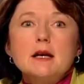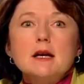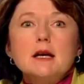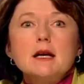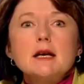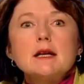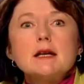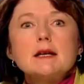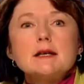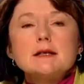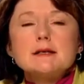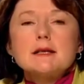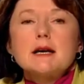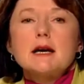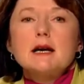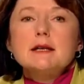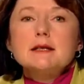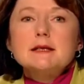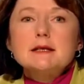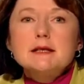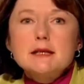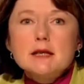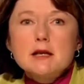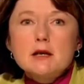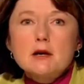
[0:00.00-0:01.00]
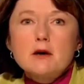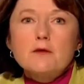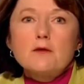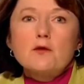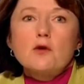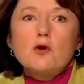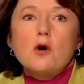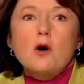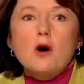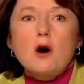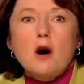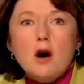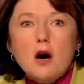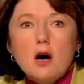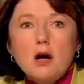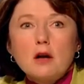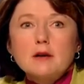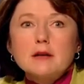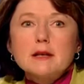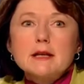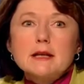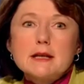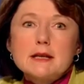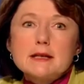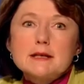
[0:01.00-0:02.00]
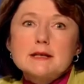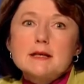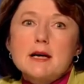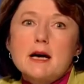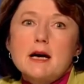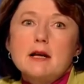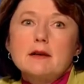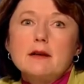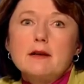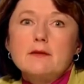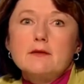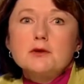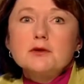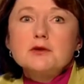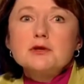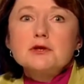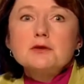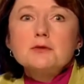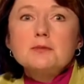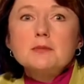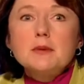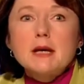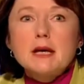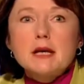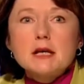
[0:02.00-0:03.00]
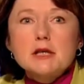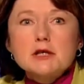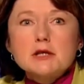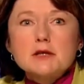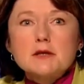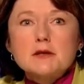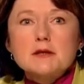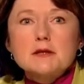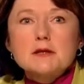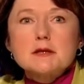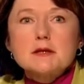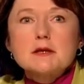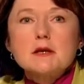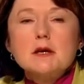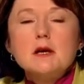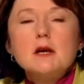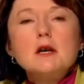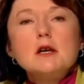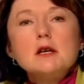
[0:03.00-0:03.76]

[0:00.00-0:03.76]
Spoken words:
it is ideal for all ESI Level 2 patients